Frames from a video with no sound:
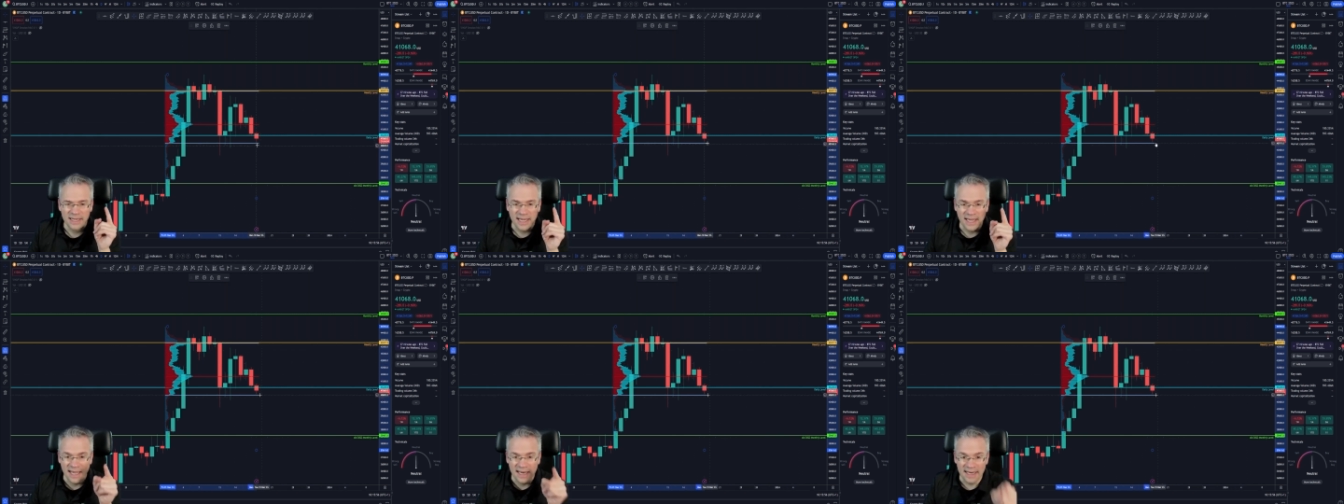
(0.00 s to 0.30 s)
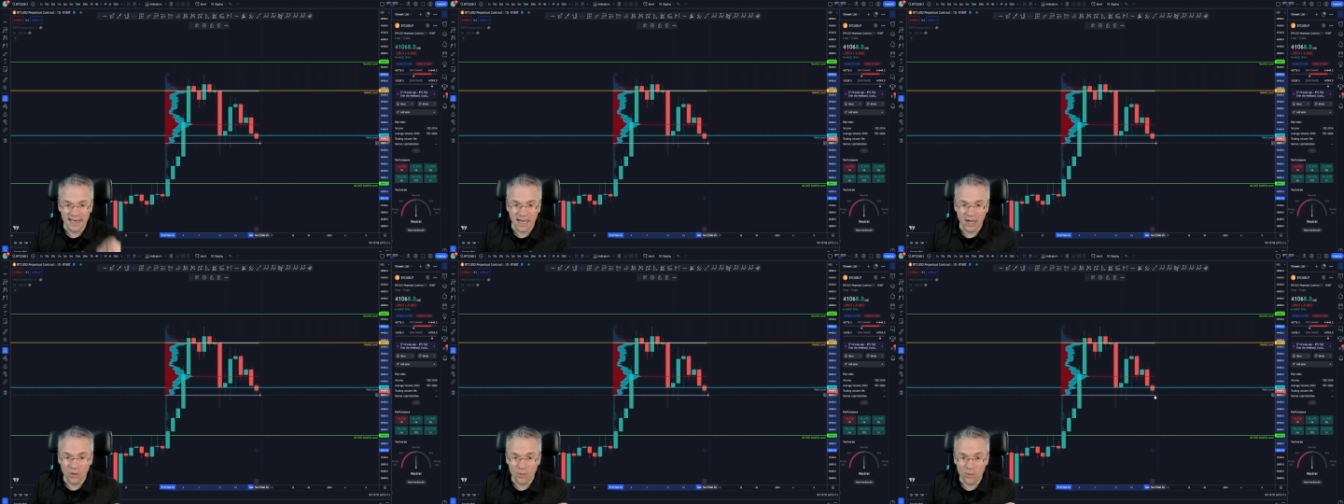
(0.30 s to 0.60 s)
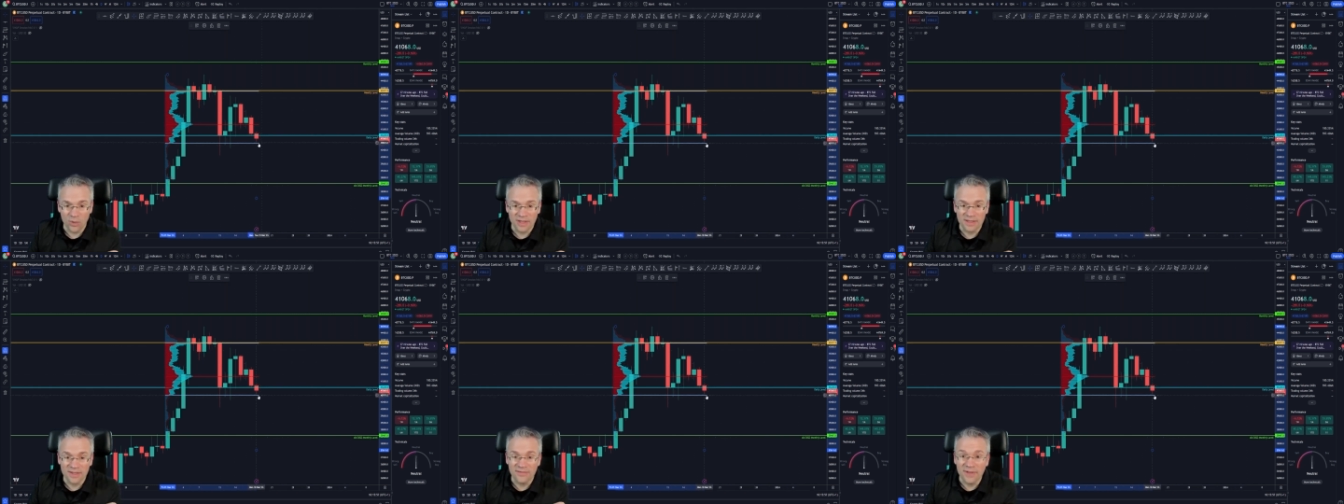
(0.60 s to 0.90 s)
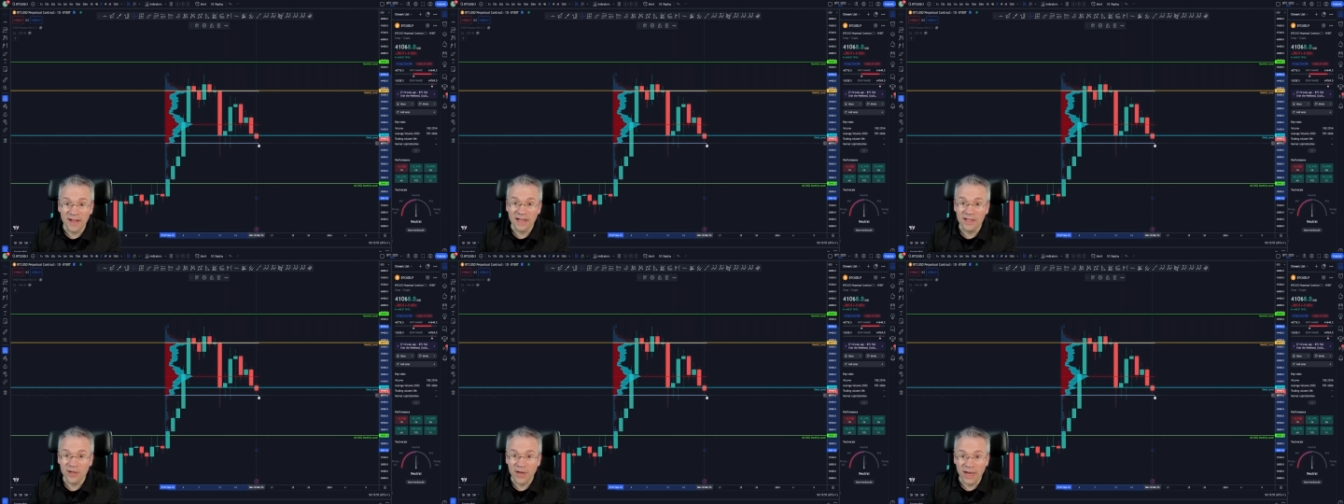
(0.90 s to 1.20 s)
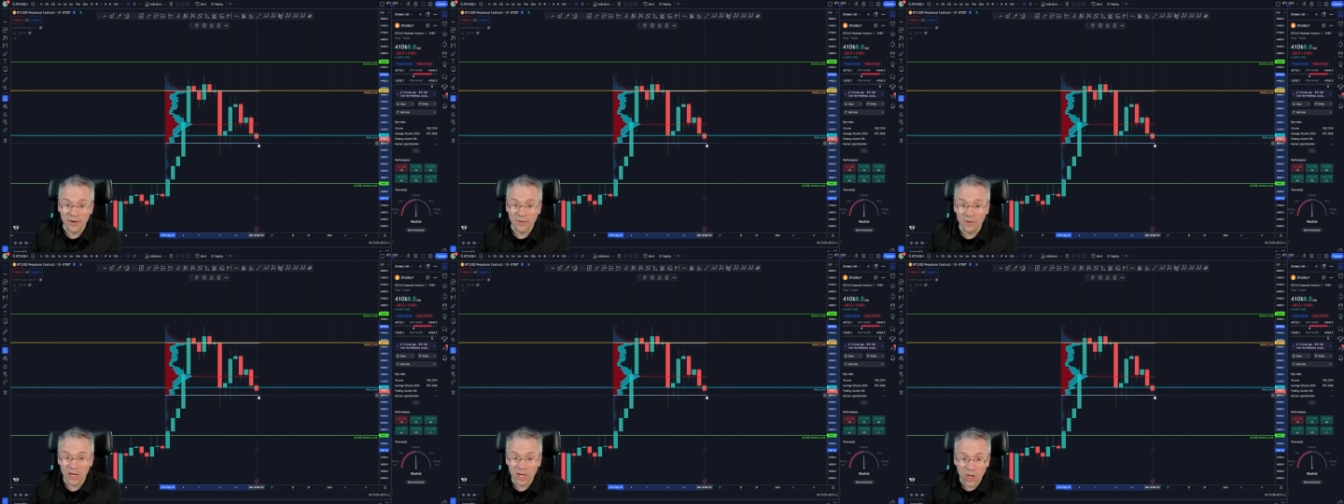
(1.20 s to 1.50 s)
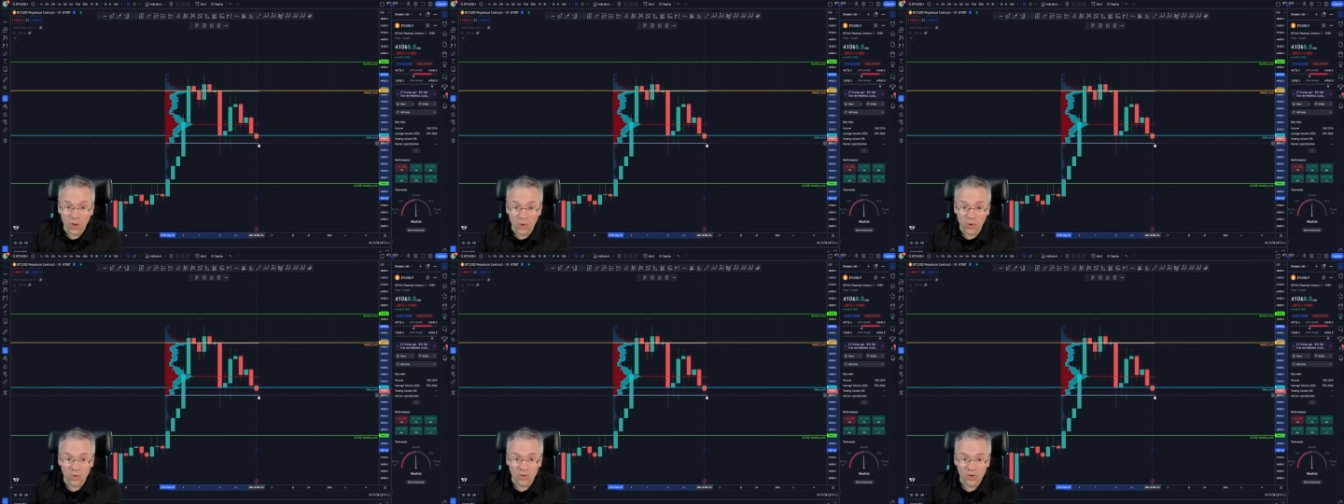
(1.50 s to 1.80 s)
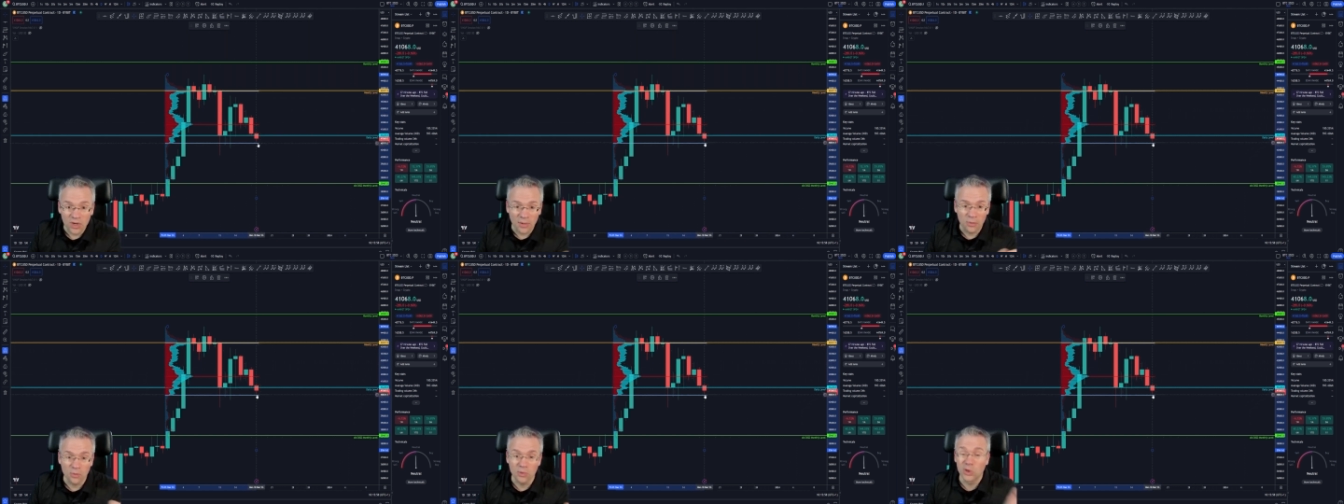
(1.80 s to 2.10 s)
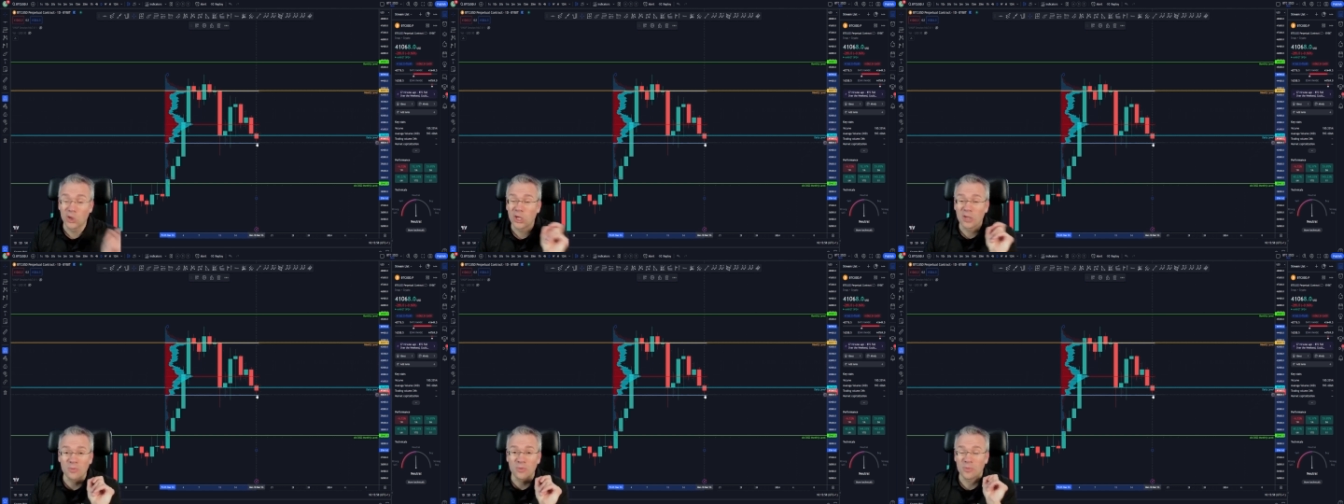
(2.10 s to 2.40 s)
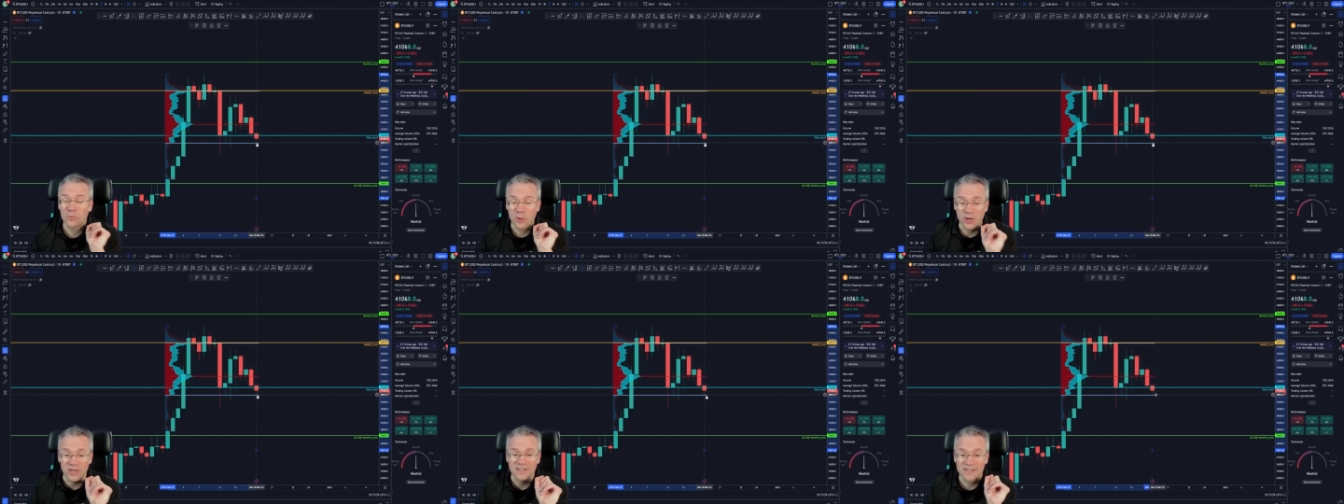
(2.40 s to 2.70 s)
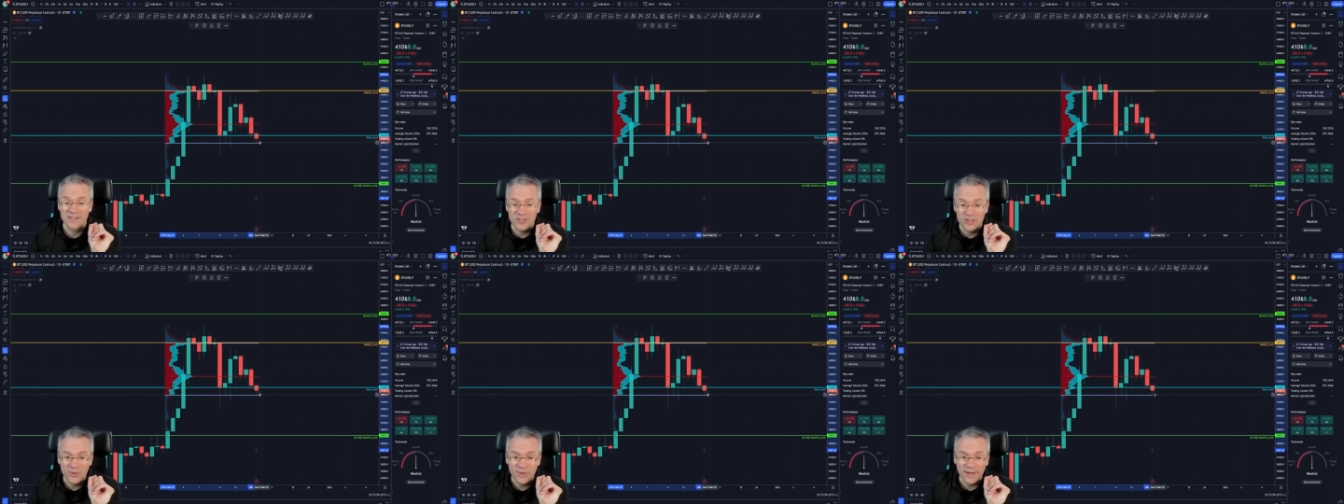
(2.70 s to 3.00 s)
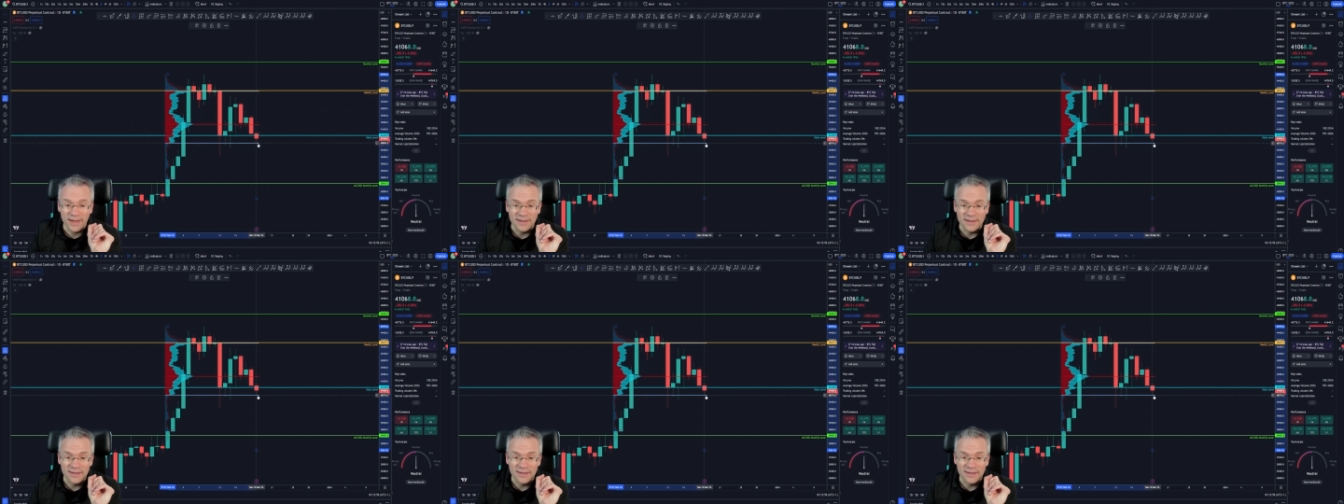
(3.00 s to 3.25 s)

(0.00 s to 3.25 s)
And now we're at the value area low and we look at what price is doing